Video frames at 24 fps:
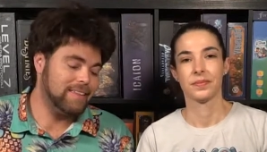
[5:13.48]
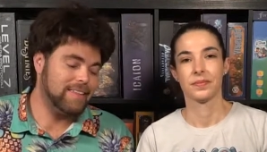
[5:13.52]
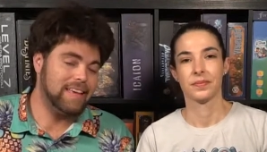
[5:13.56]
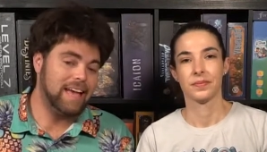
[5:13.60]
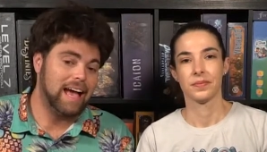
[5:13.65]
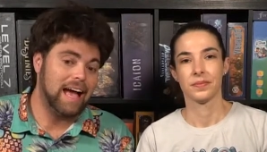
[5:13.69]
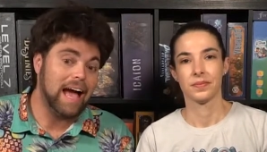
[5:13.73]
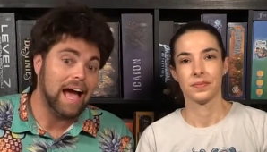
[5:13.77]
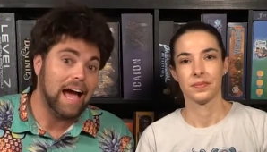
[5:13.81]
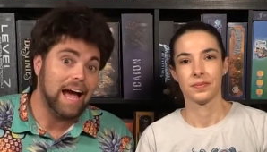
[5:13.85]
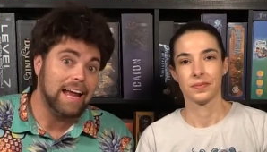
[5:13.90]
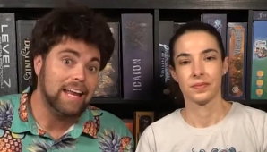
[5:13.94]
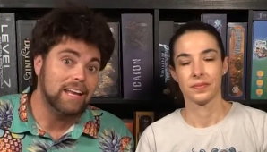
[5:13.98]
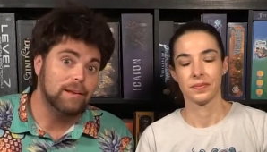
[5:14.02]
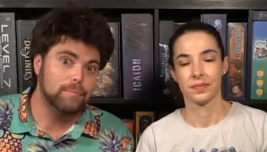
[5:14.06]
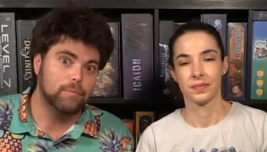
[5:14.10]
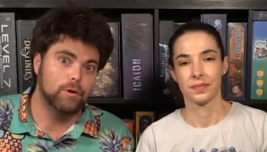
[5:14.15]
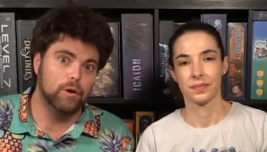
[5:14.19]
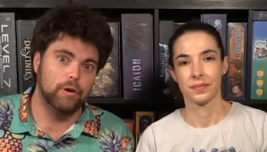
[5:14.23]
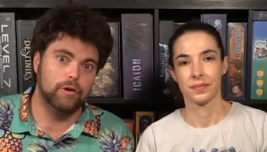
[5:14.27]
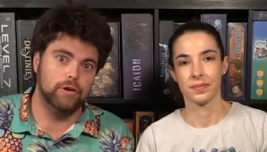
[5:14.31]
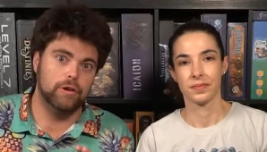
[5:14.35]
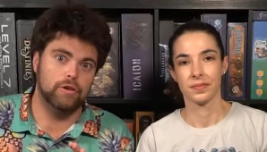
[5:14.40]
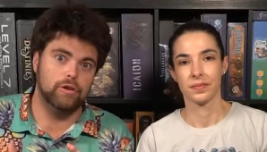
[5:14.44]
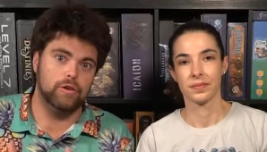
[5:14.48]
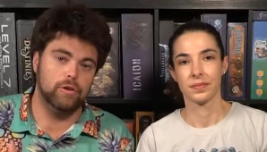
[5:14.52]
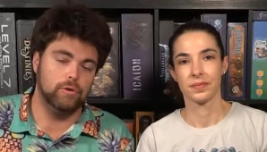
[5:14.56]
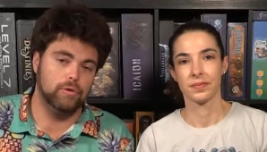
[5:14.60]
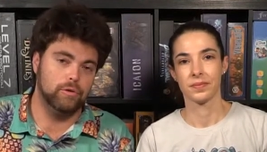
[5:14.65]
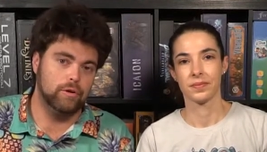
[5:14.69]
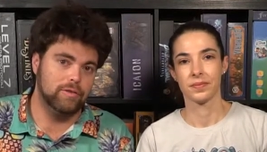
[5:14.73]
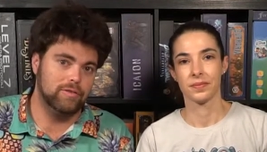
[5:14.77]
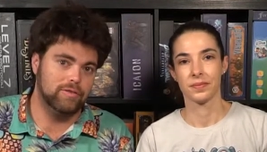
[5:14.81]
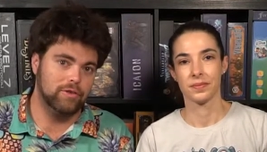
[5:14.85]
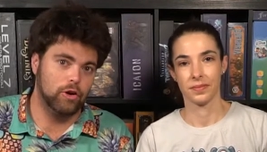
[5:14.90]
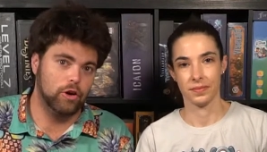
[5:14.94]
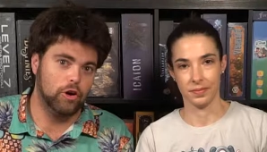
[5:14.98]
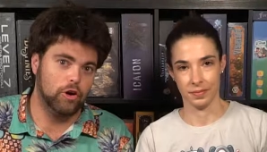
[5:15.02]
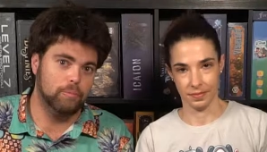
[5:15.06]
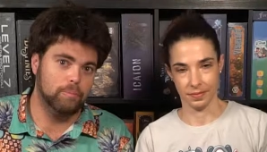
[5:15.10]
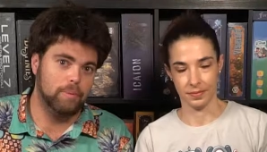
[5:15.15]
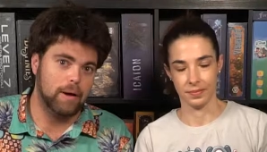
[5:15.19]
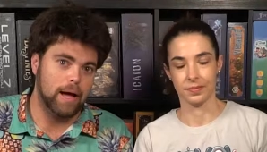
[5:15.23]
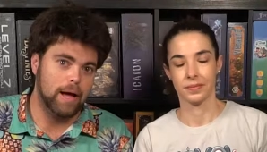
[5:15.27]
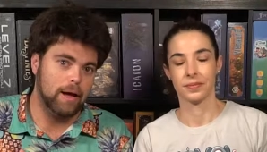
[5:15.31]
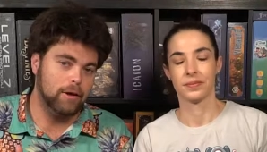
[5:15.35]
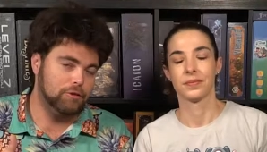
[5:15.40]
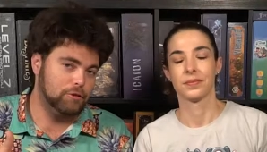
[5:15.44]
Speaker 1: the item card into your
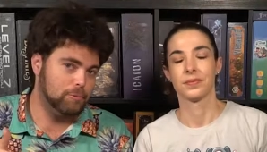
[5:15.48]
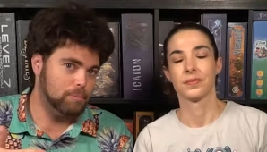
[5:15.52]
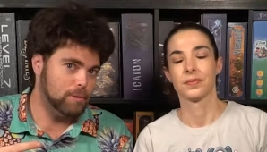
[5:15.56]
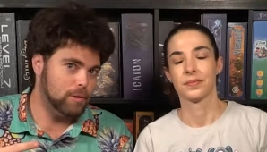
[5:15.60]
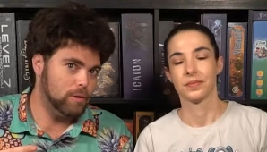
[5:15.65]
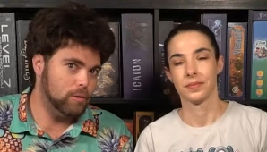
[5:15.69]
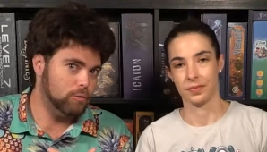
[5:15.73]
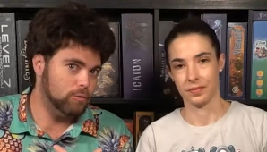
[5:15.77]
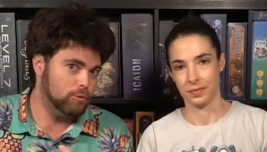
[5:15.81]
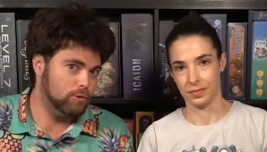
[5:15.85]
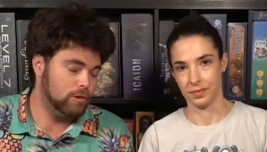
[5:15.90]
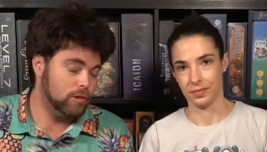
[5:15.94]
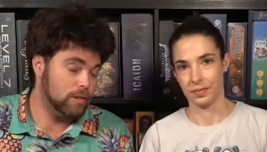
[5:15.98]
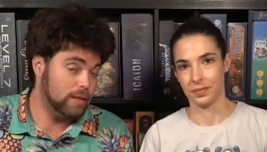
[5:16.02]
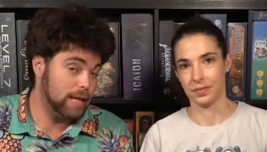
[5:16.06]
discard pile to be used